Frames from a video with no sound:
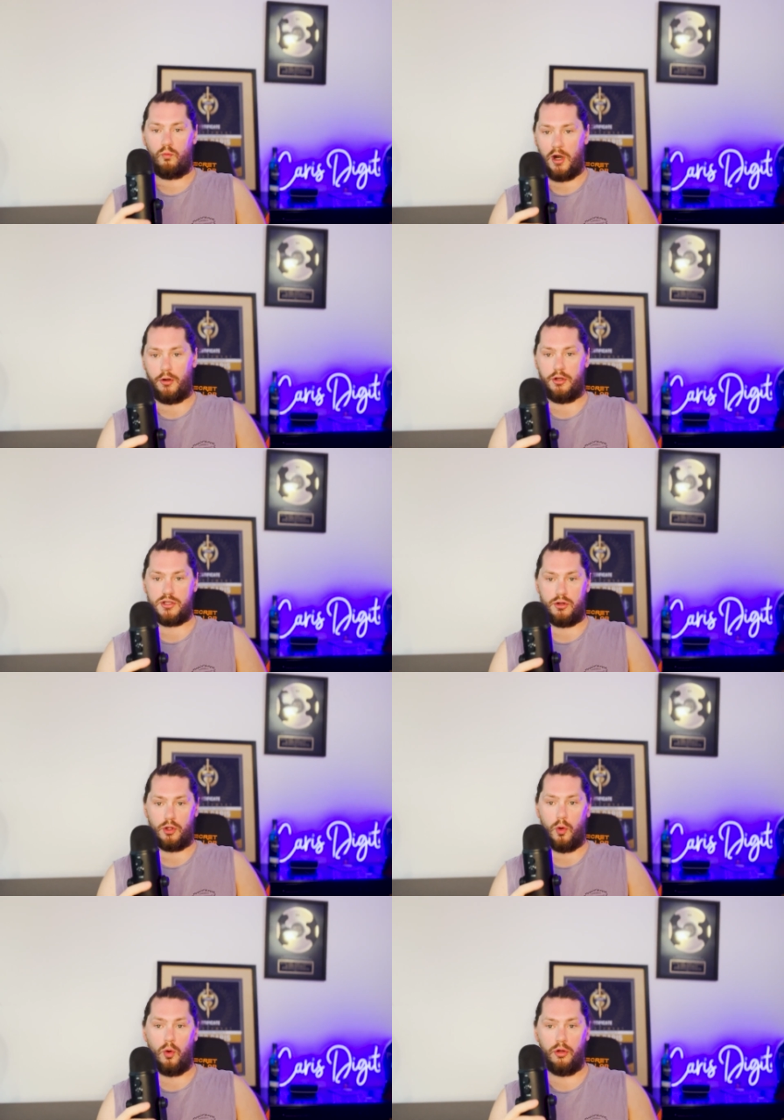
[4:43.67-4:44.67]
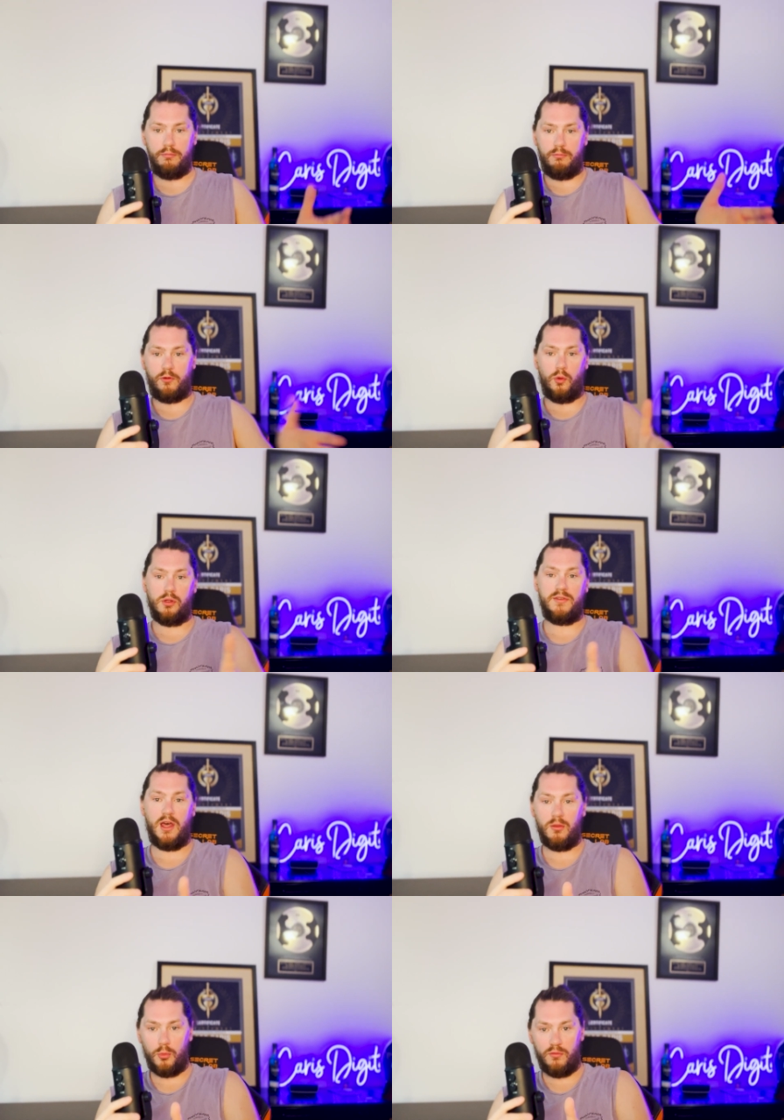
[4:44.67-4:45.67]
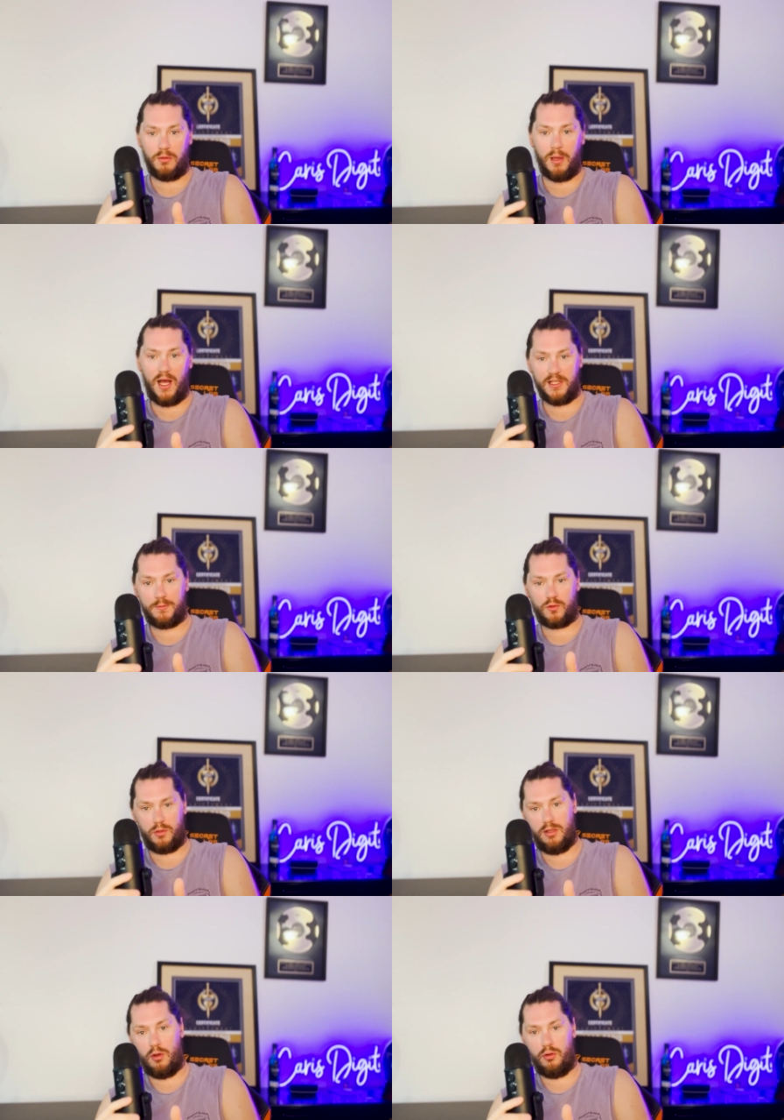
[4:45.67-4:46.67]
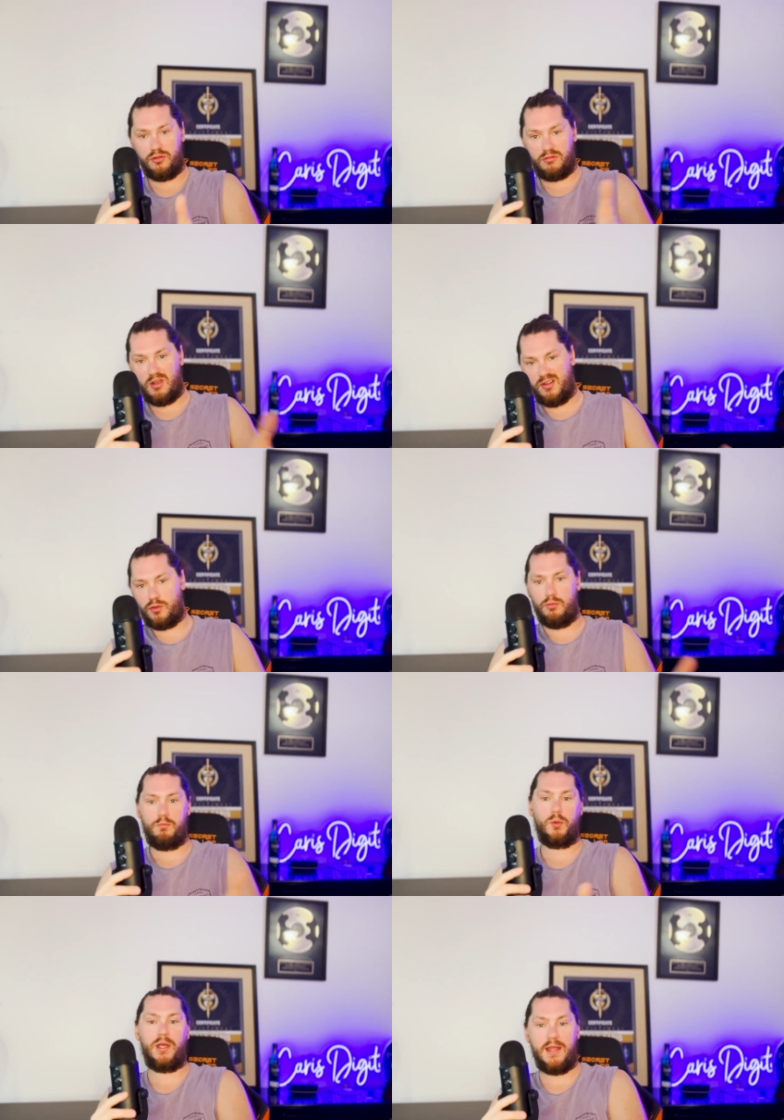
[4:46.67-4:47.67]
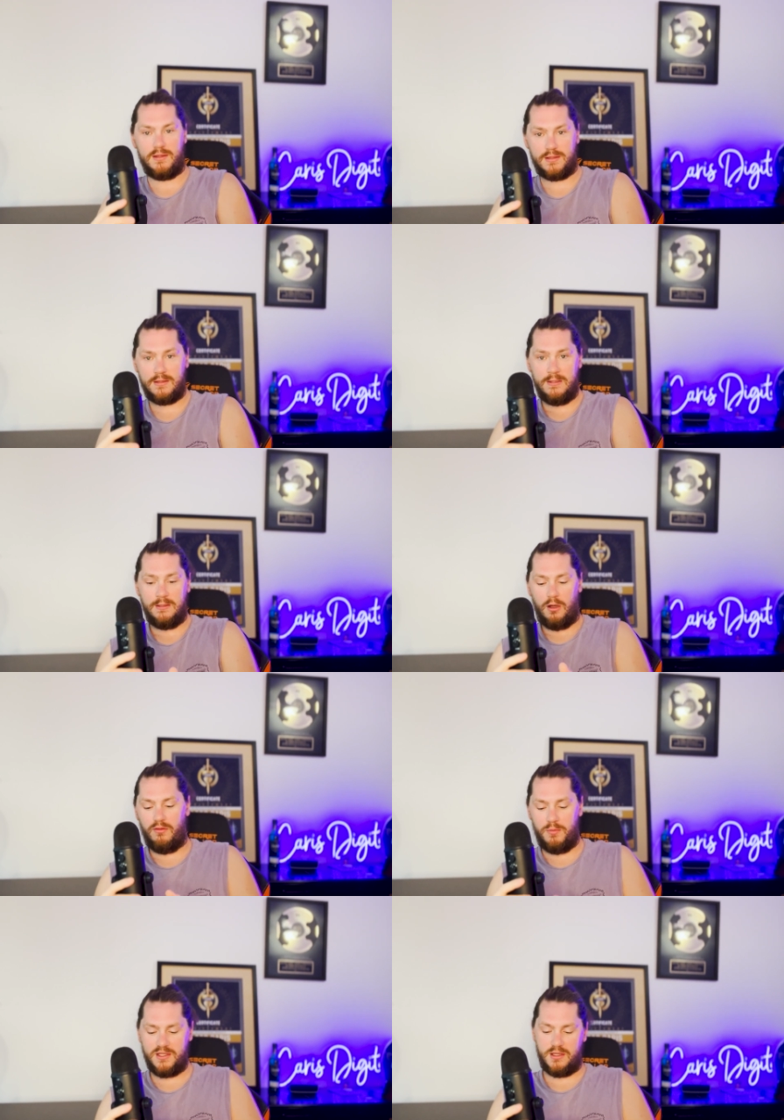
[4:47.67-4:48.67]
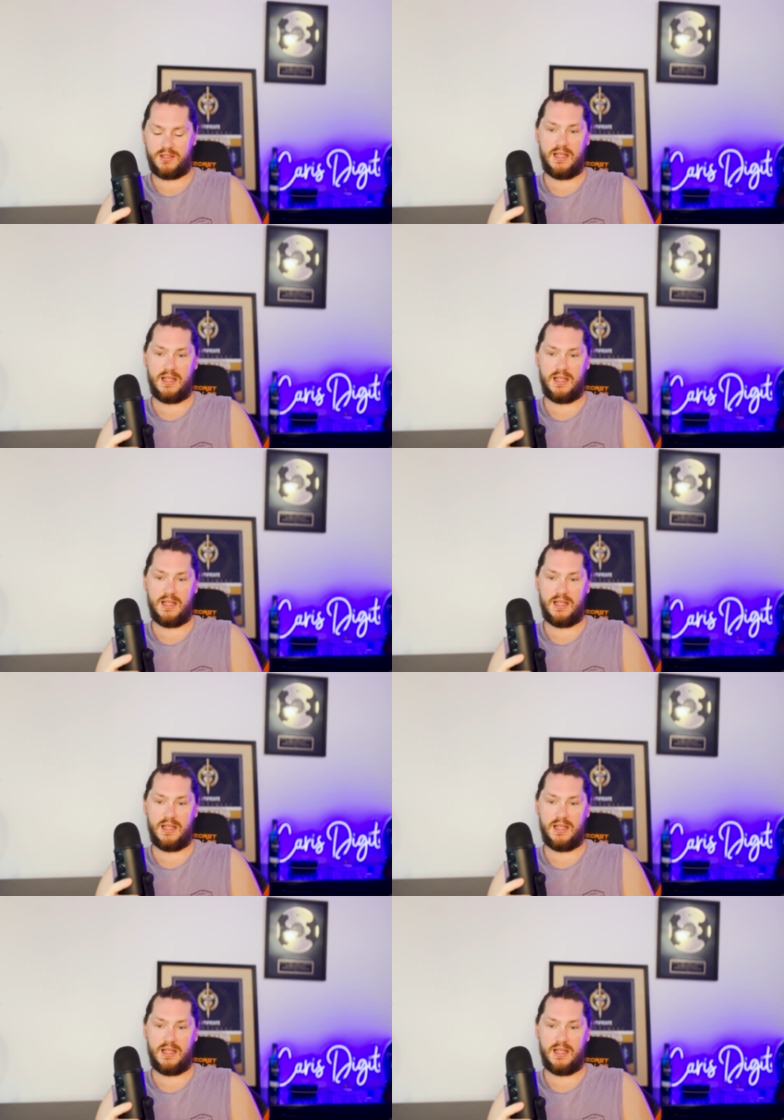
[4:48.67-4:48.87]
run on its own accord for all of the other moving parts between those kind of two bookends of the business.